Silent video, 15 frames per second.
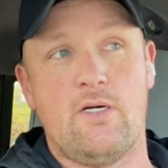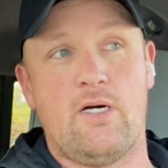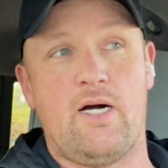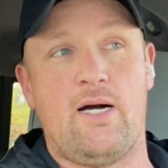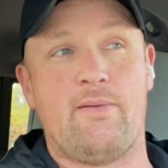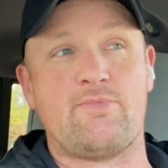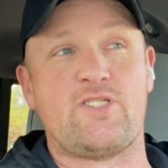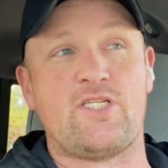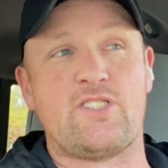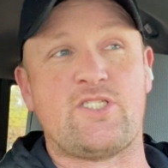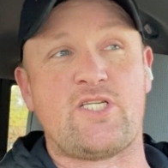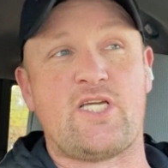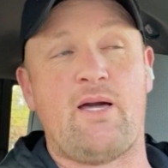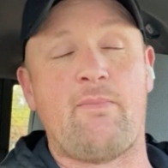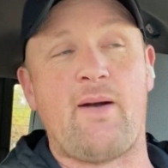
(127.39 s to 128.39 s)

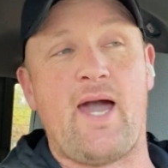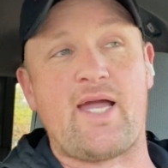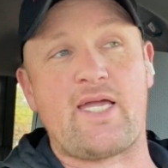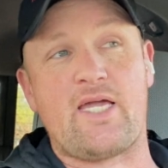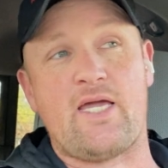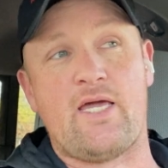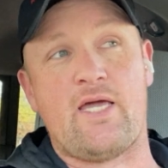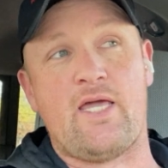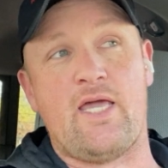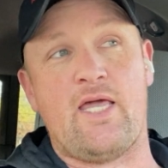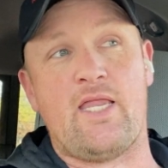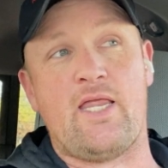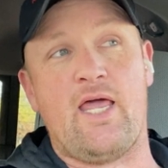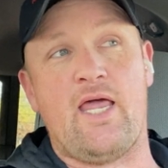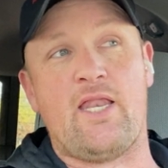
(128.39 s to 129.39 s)
come back
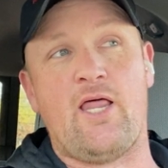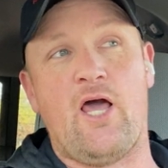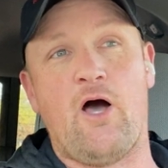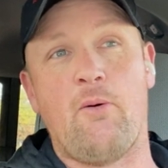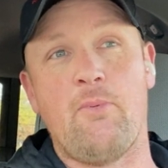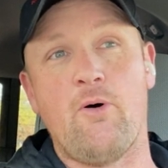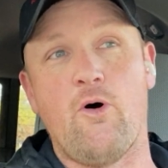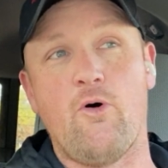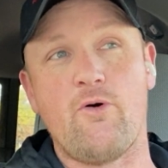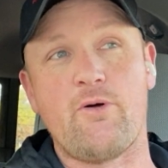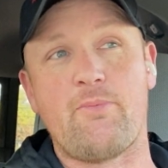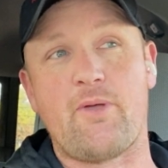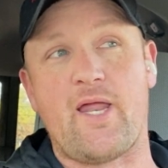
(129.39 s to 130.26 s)
and help Hulk.